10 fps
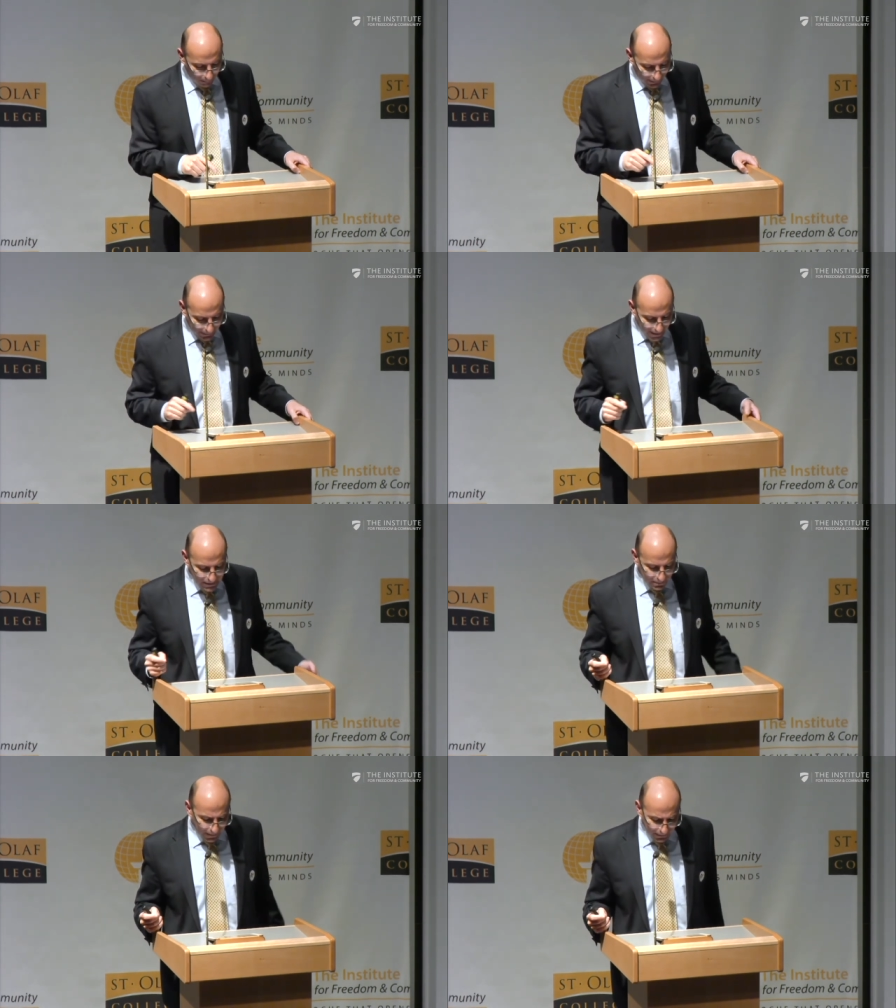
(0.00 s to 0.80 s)
But
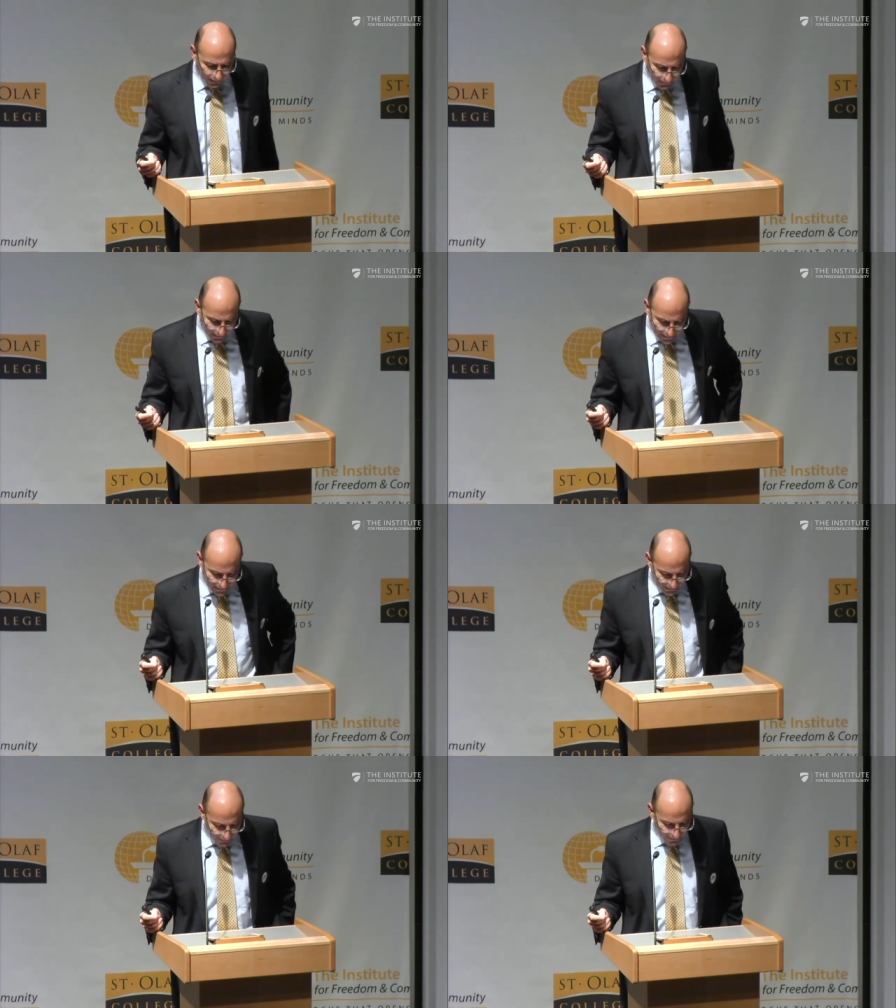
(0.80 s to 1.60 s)
last but not
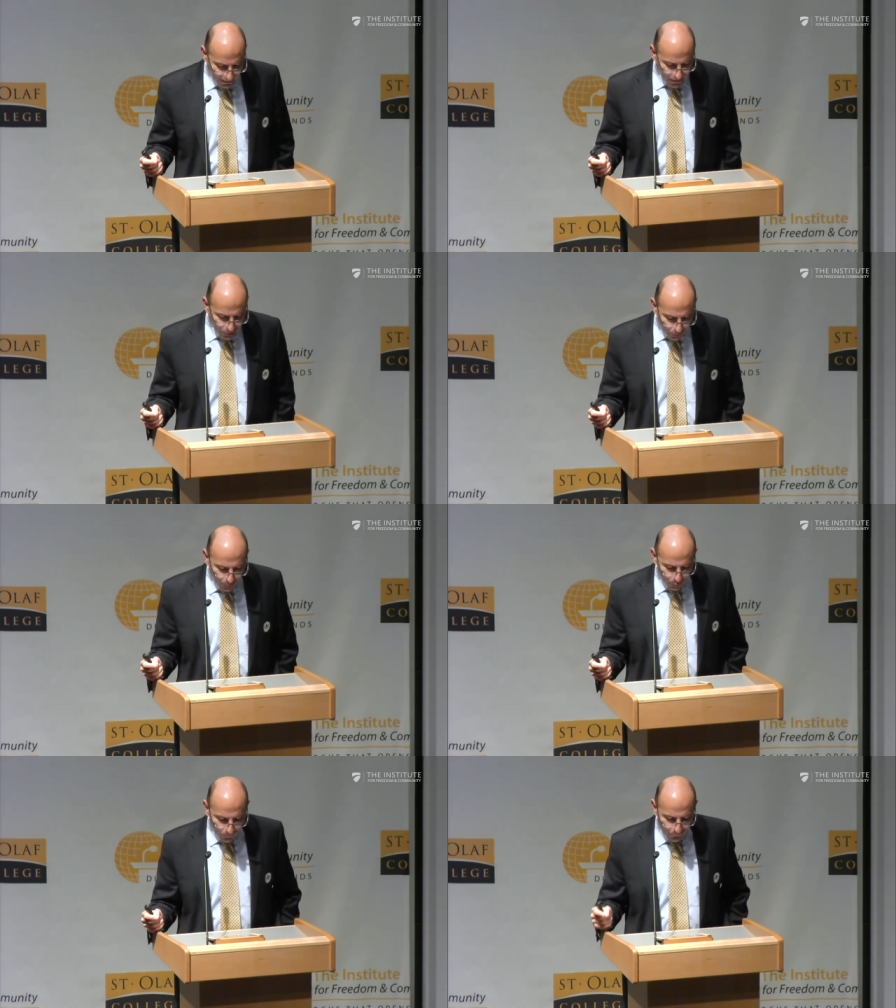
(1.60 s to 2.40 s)
least, there is
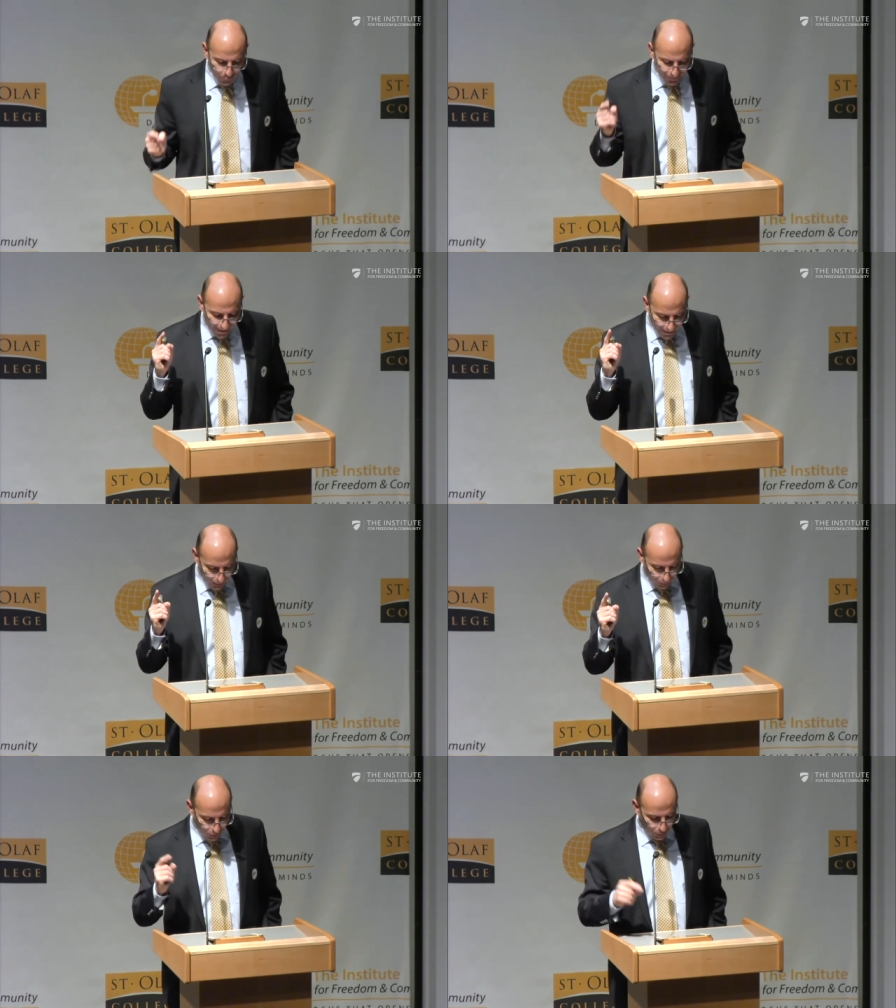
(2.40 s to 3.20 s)
no room for
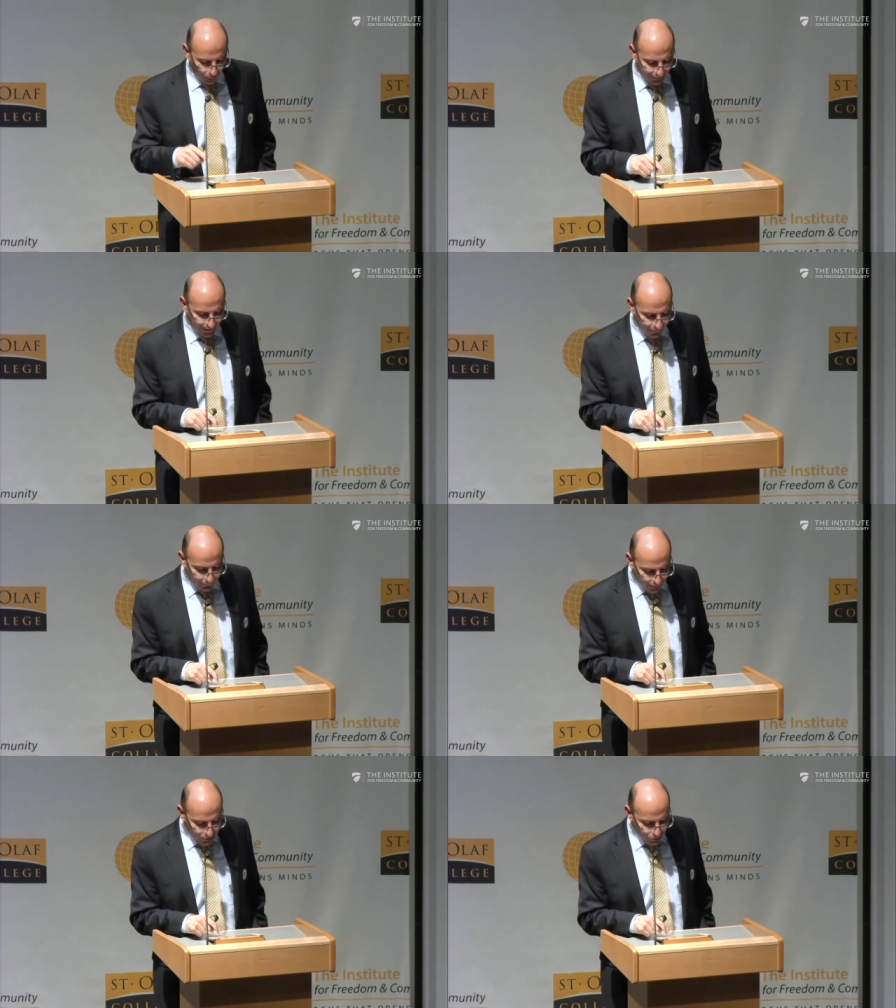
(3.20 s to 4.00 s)
dialogue or
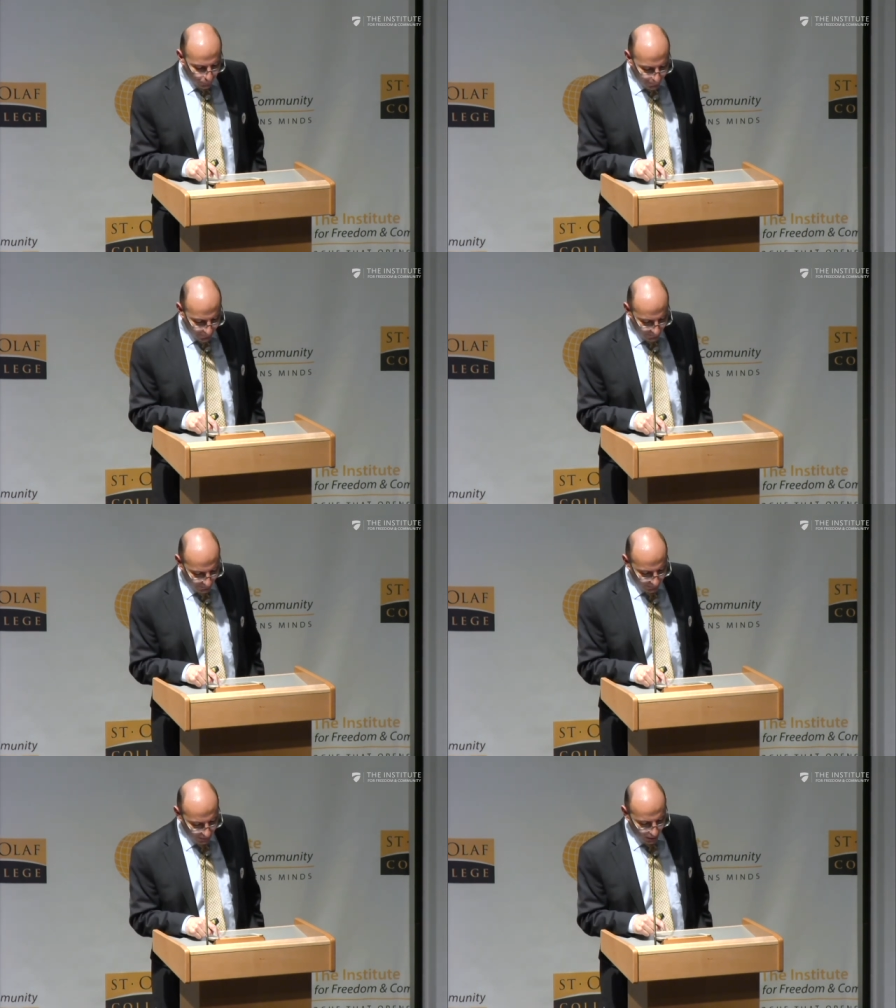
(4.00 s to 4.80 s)
diverse
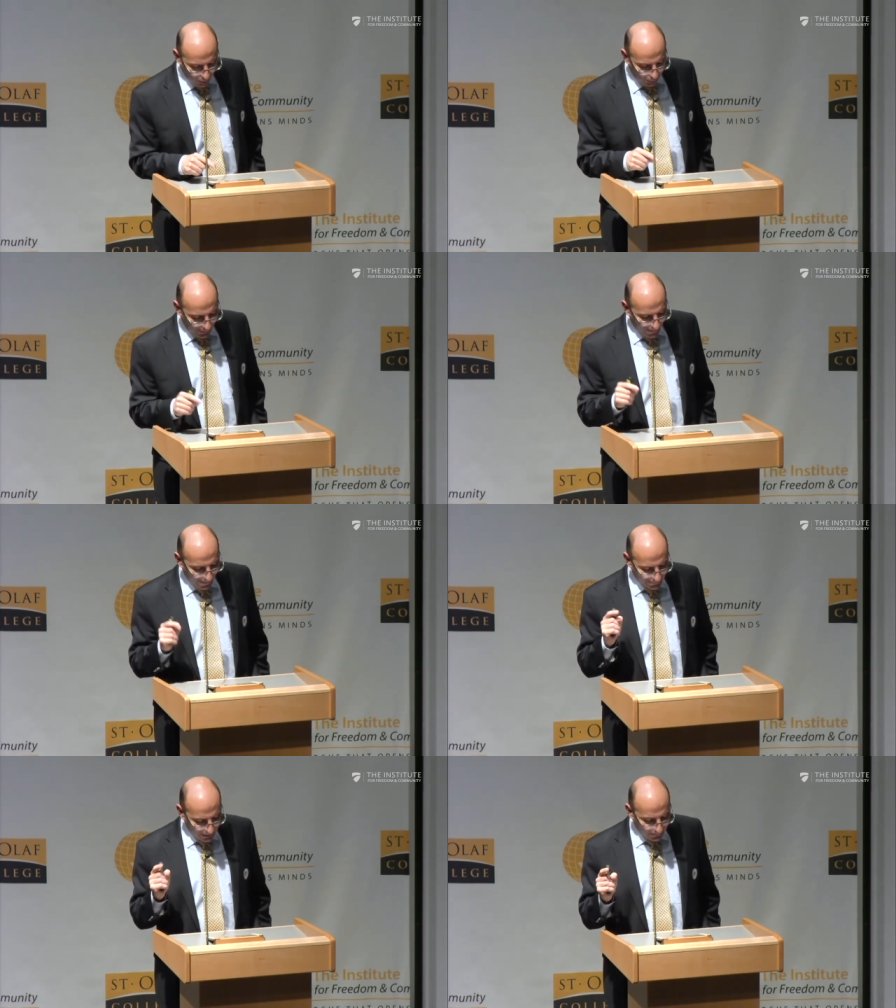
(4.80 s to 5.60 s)
opinion or
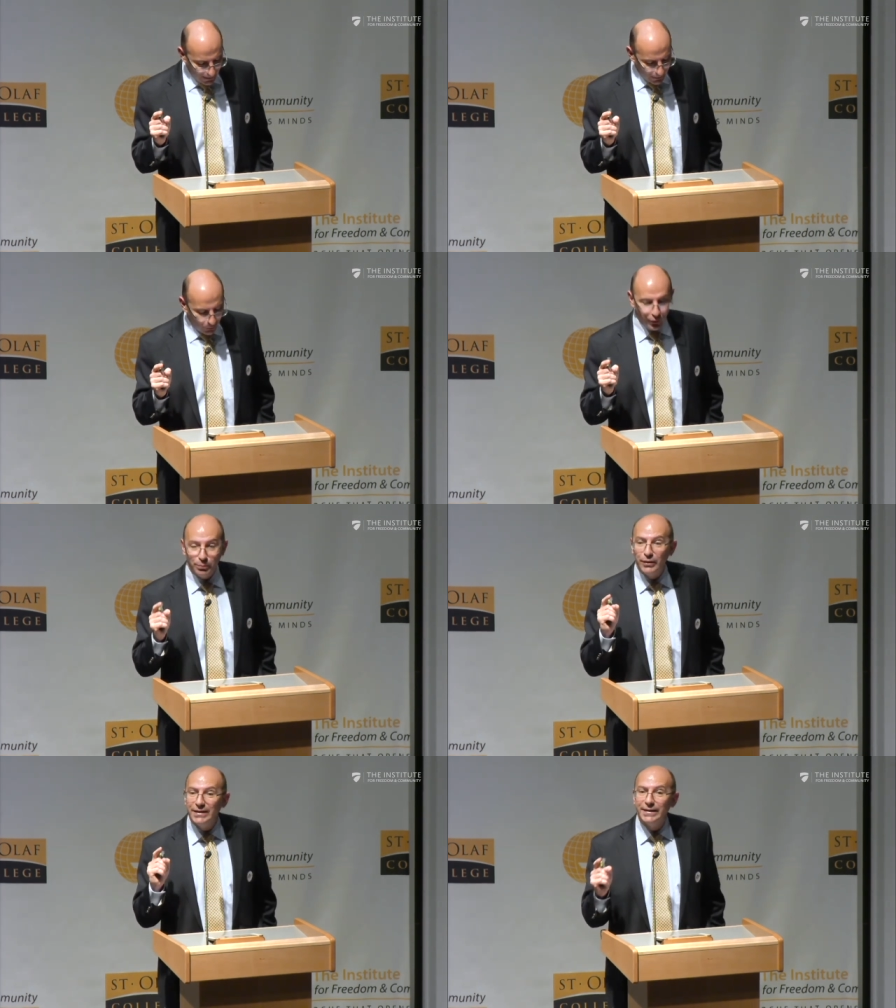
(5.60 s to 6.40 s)
academic or
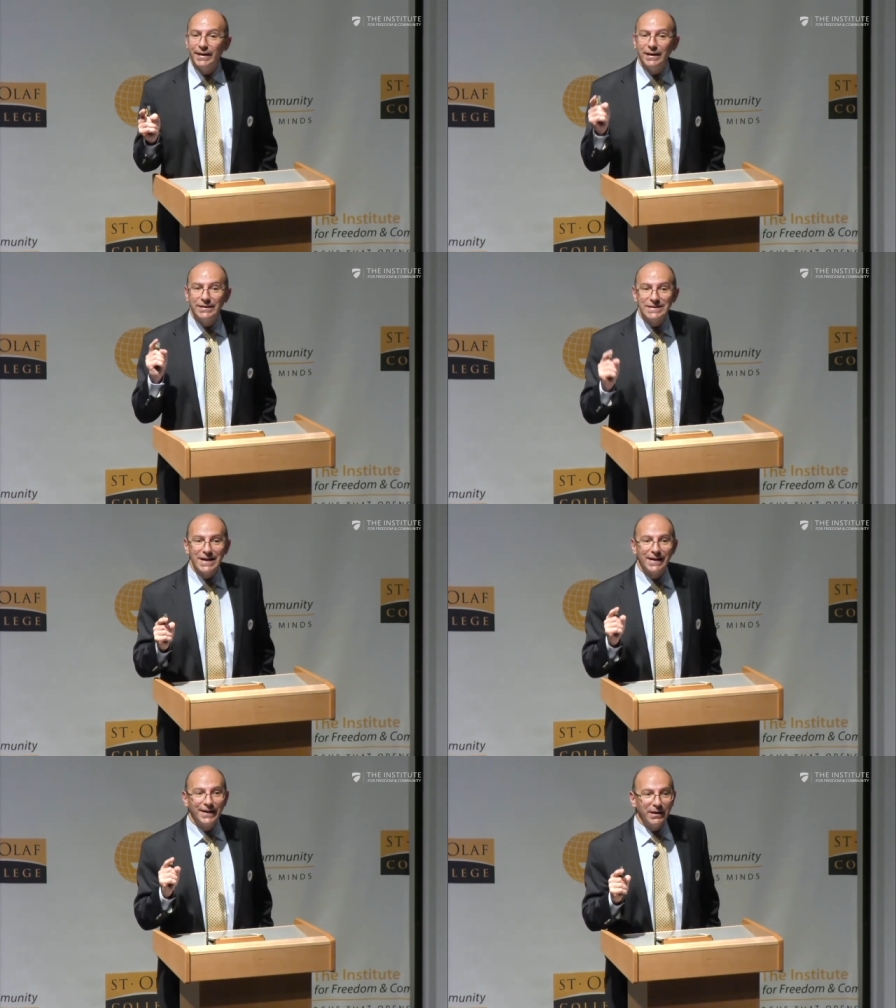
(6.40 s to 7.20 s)
political
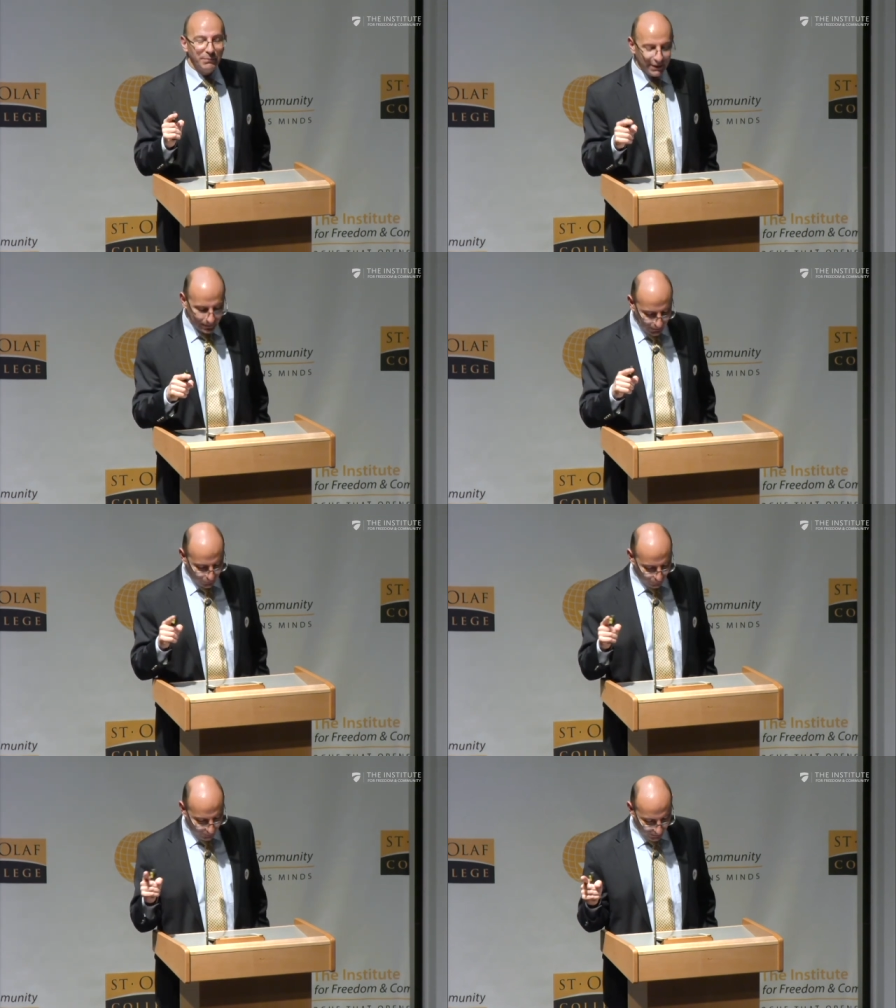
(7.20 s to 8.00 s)
disagreement
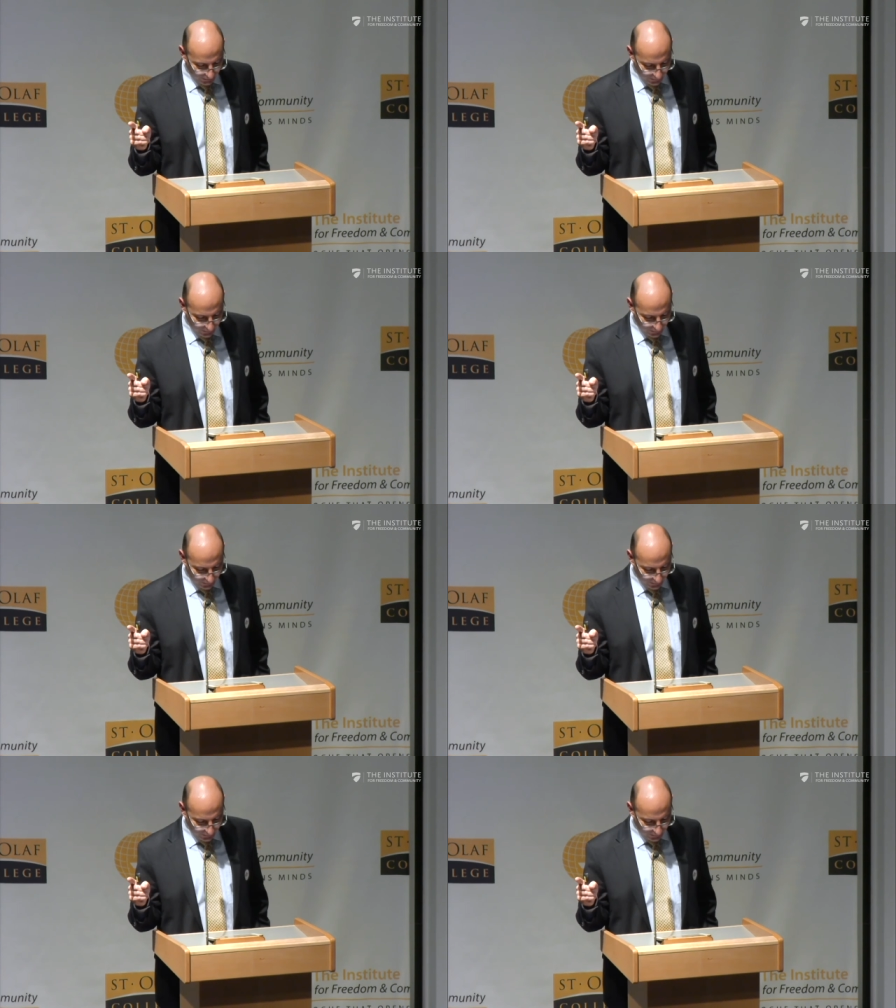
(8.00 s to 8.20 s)
at all.